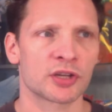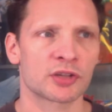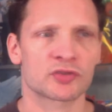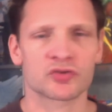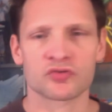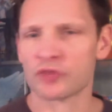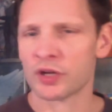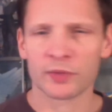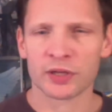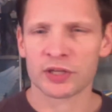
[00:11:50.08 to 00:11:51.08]

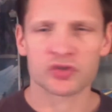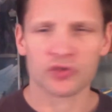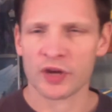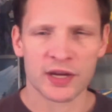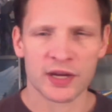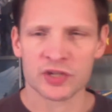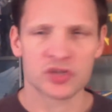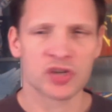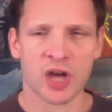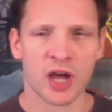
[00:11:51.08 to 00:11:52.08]
extremely strange,
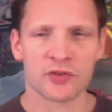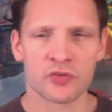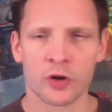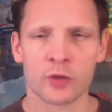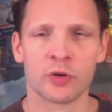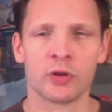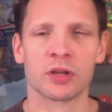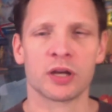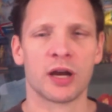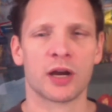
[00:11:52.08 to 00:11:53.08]
not normal
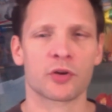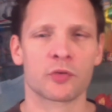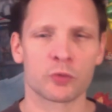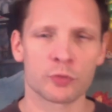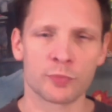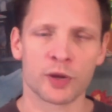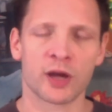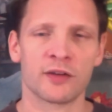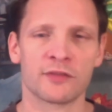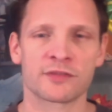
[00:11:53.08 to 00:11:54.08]
group
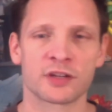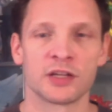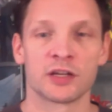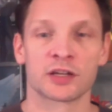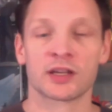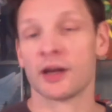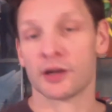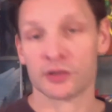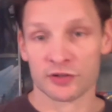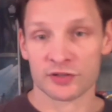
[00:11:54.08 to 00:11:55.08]
of
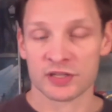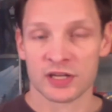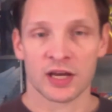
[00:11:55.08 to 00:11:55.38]
characters.